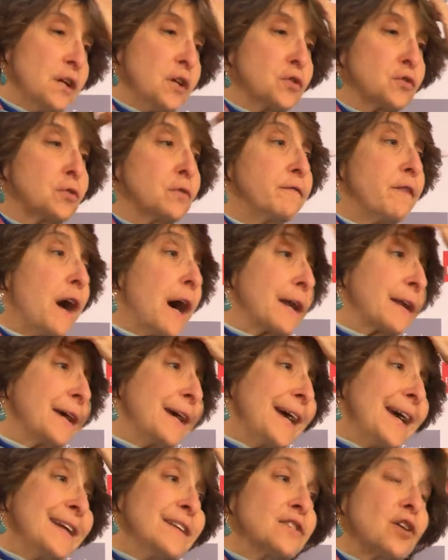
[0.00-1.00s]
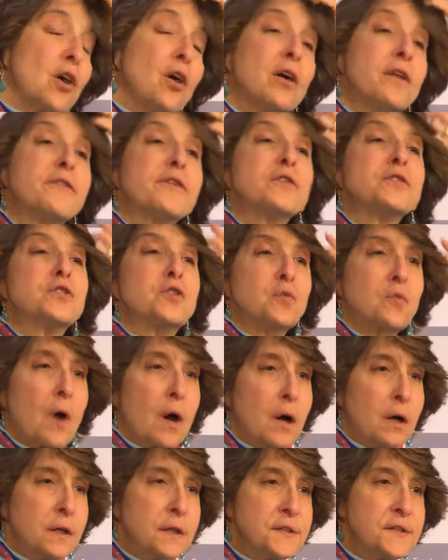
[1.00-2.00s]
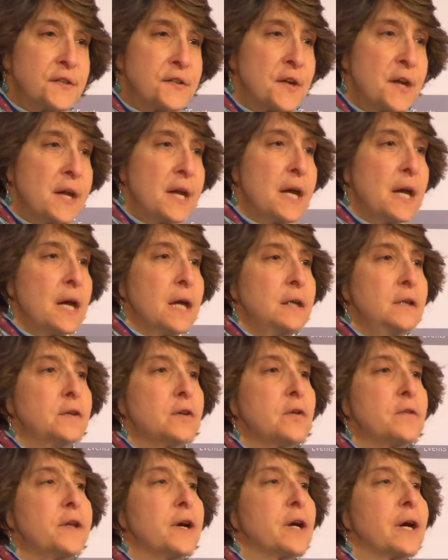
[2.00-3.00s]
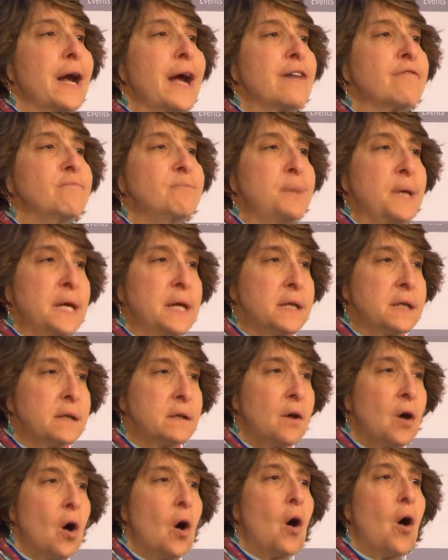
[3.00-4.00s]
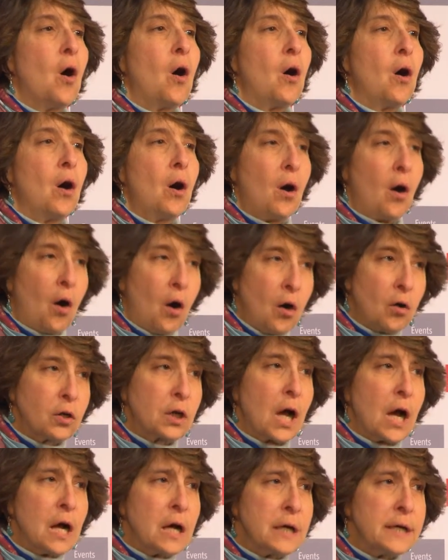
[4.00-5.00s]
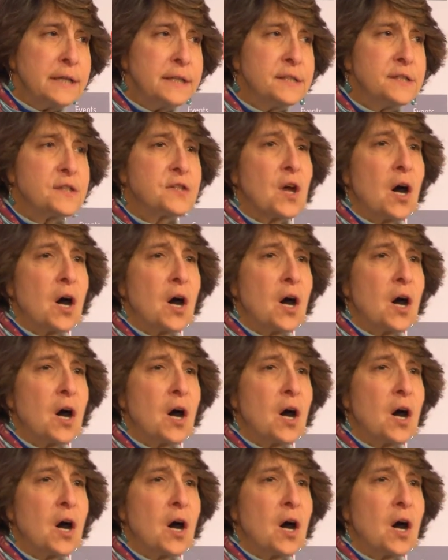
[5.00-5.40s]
Truvada and other drugs, there have been all kinds